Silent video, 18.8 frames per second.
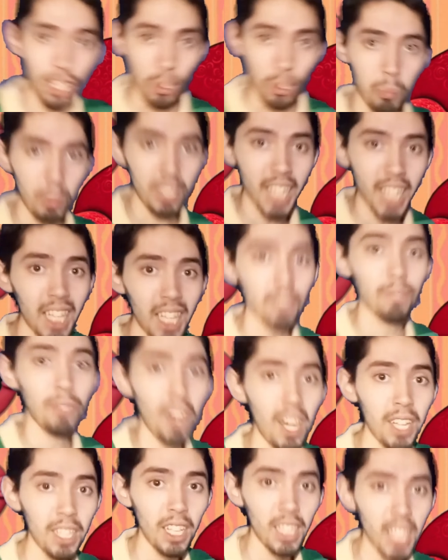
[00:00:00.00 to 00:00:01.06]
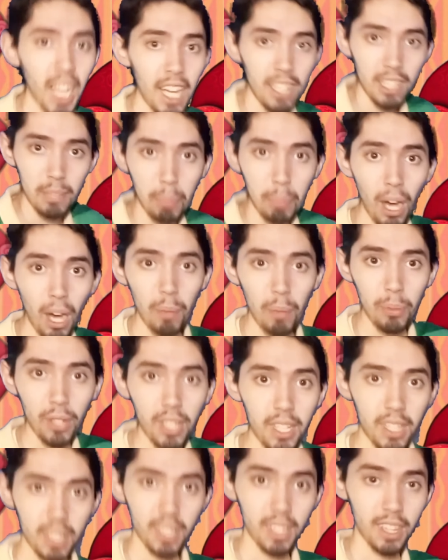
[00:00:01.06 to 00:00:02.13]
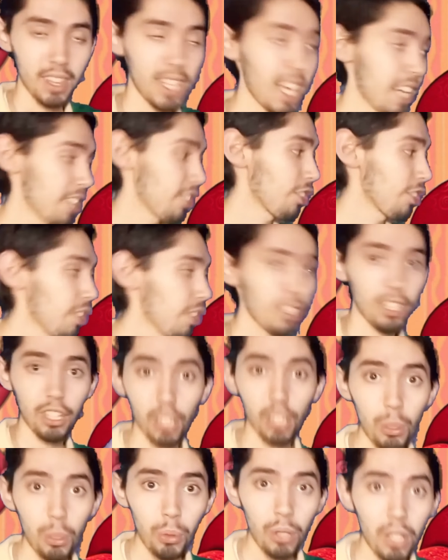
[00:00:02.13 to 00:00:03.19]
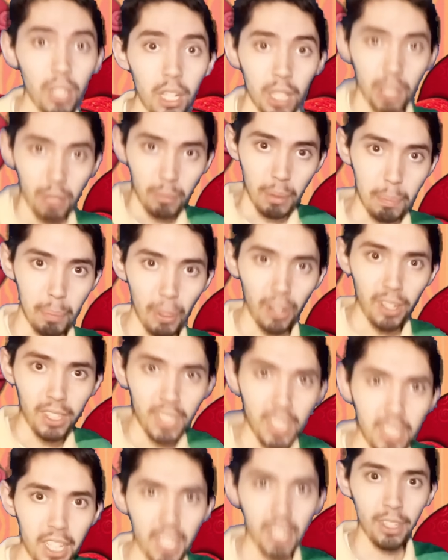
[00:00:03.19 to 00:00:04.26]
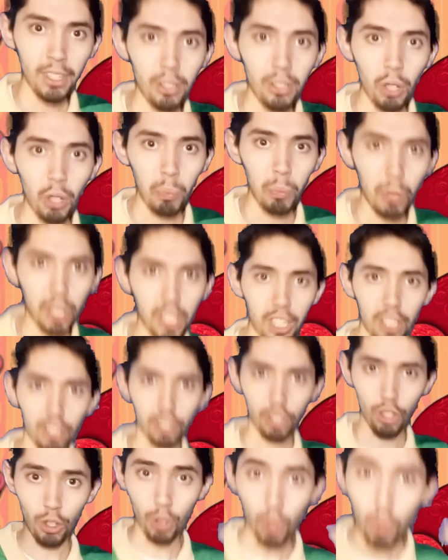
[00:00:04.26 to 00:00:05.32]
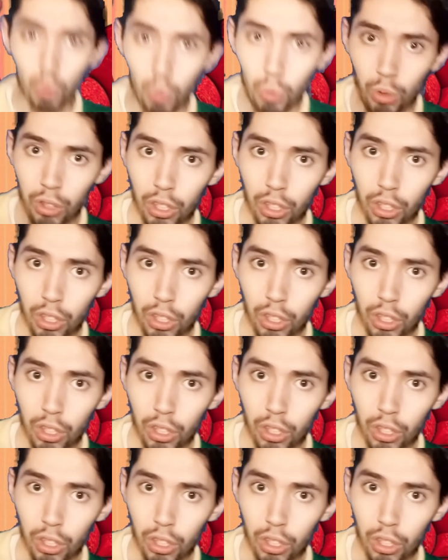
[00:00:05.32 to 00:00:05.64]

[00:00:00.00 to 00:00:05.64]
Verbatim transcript: We gotta find the last paw print. That's the third clue. Oh. you put putting in a note. because the who's